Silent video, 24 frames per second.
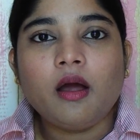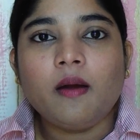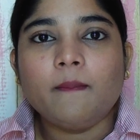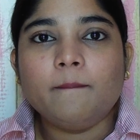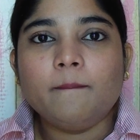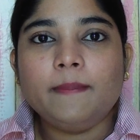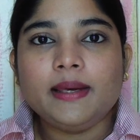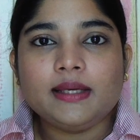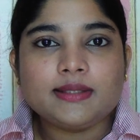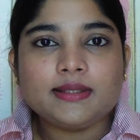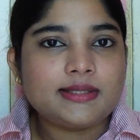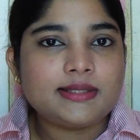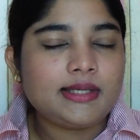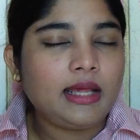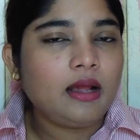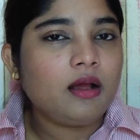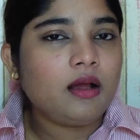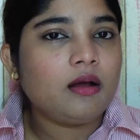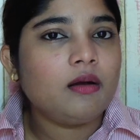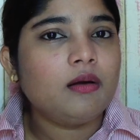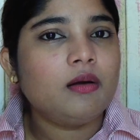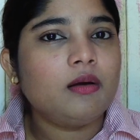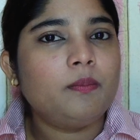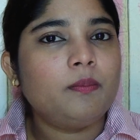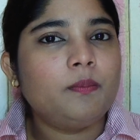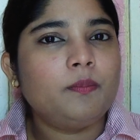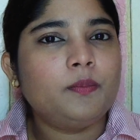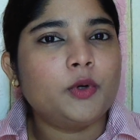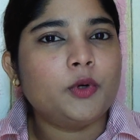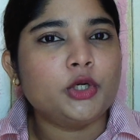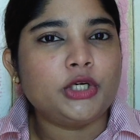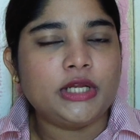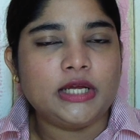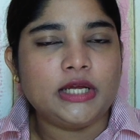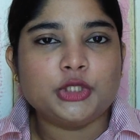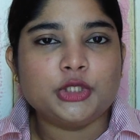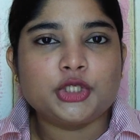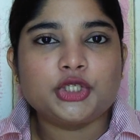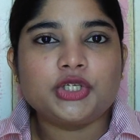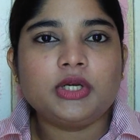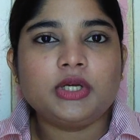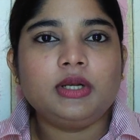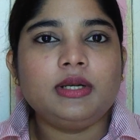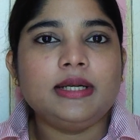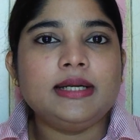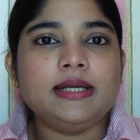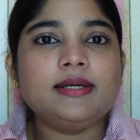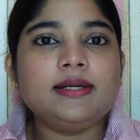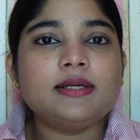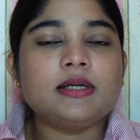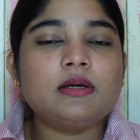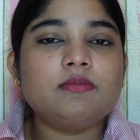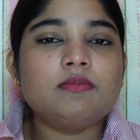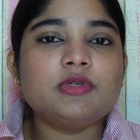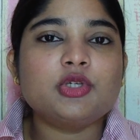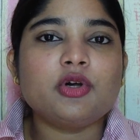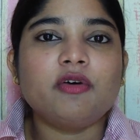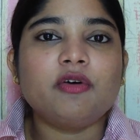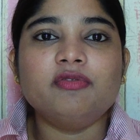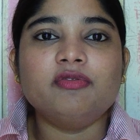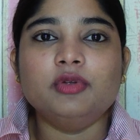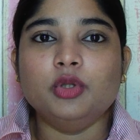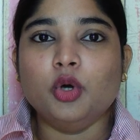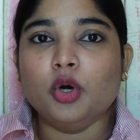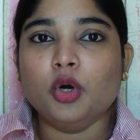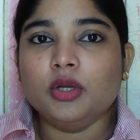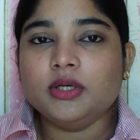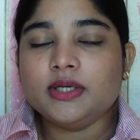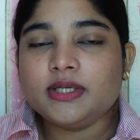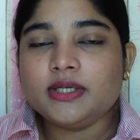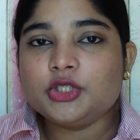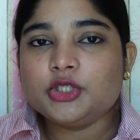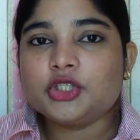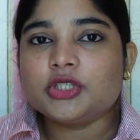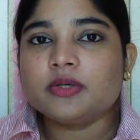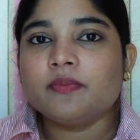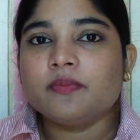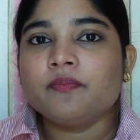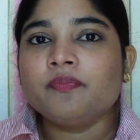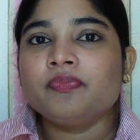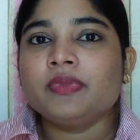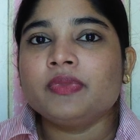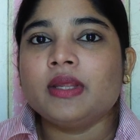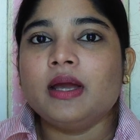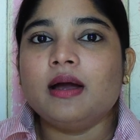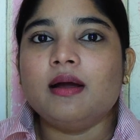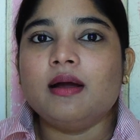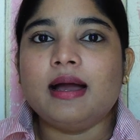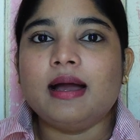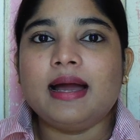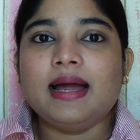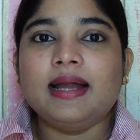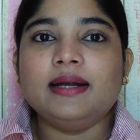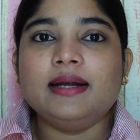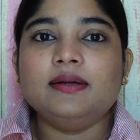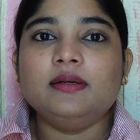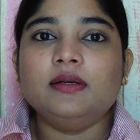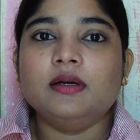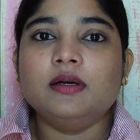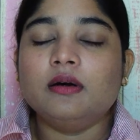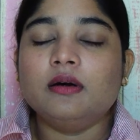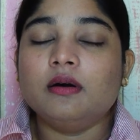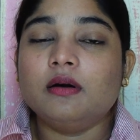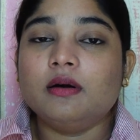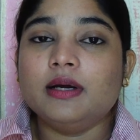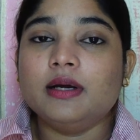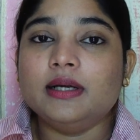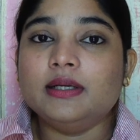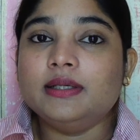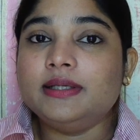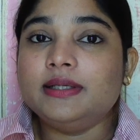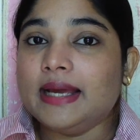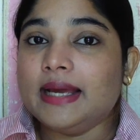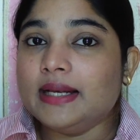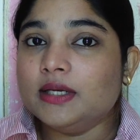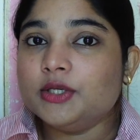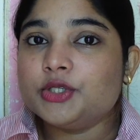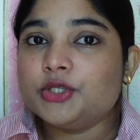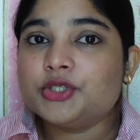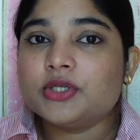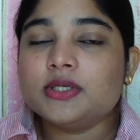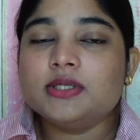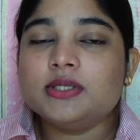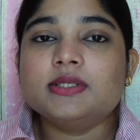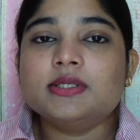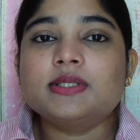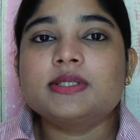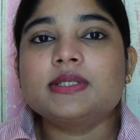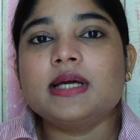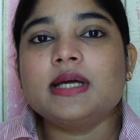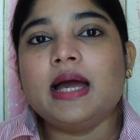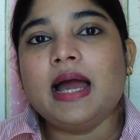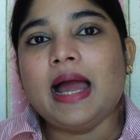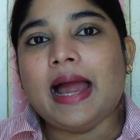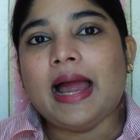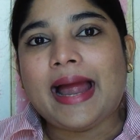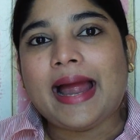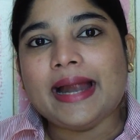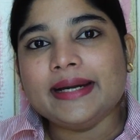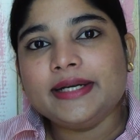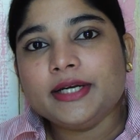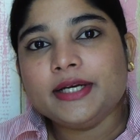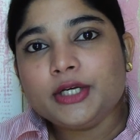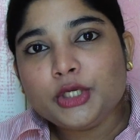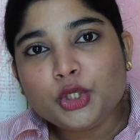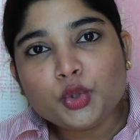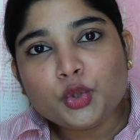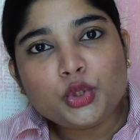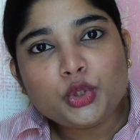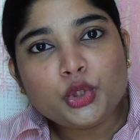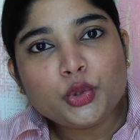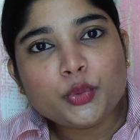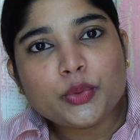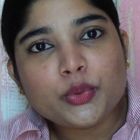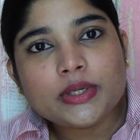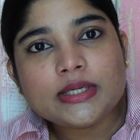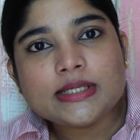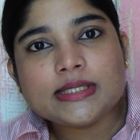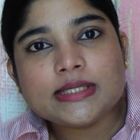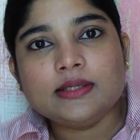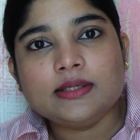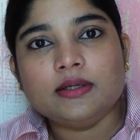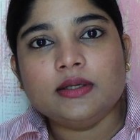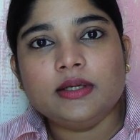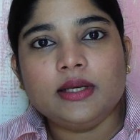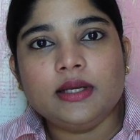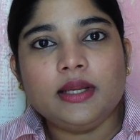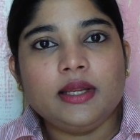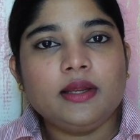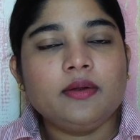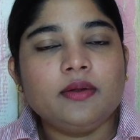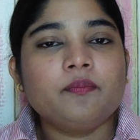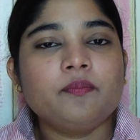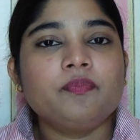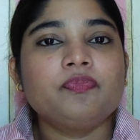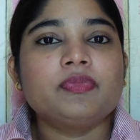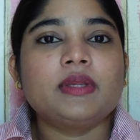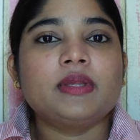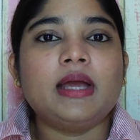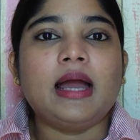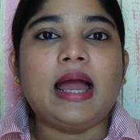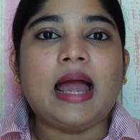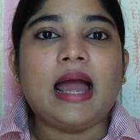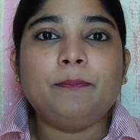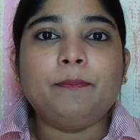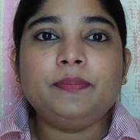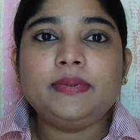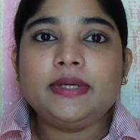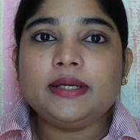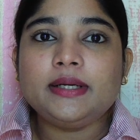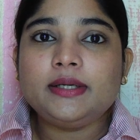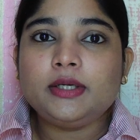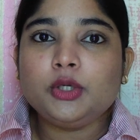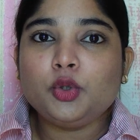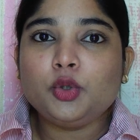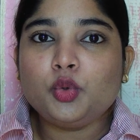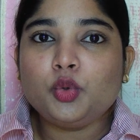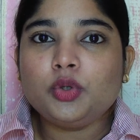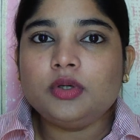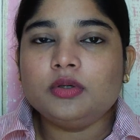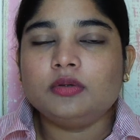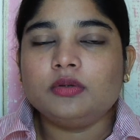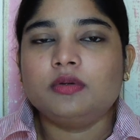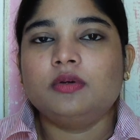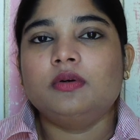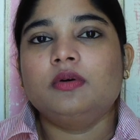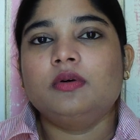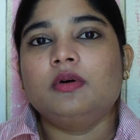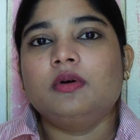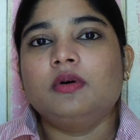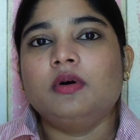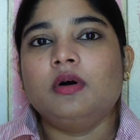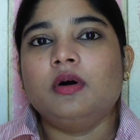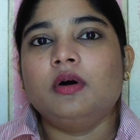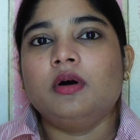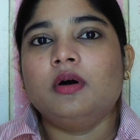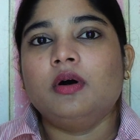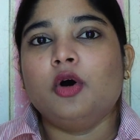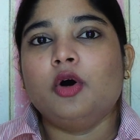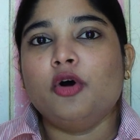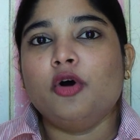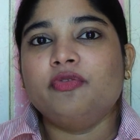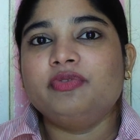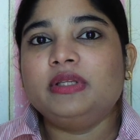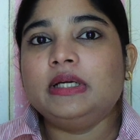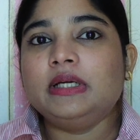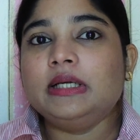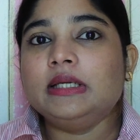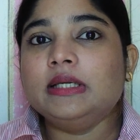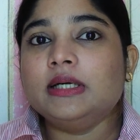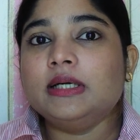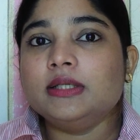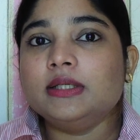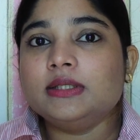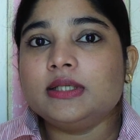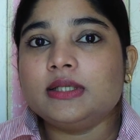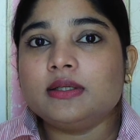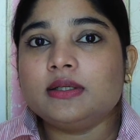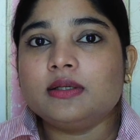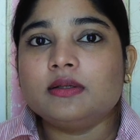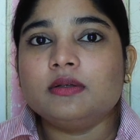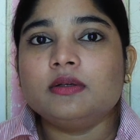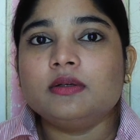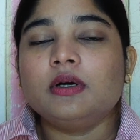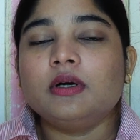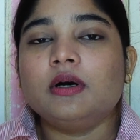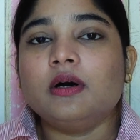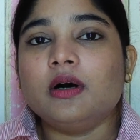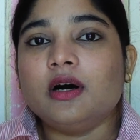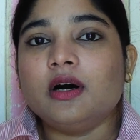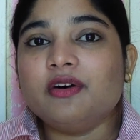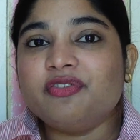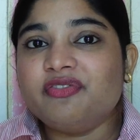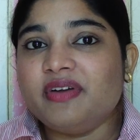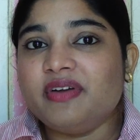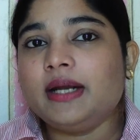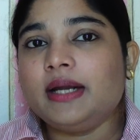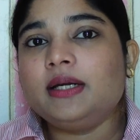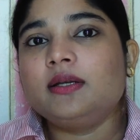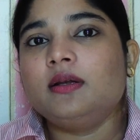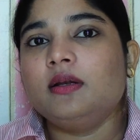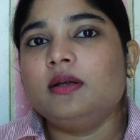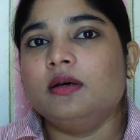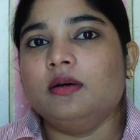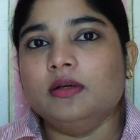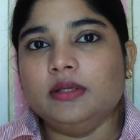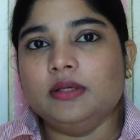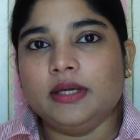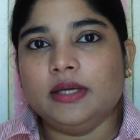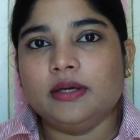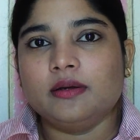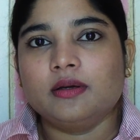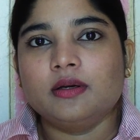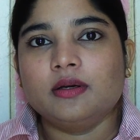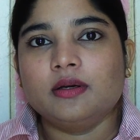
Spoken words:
basic potential in terms of knowledge and intelligence, attitude towards learning, attitude of the learner affect learning.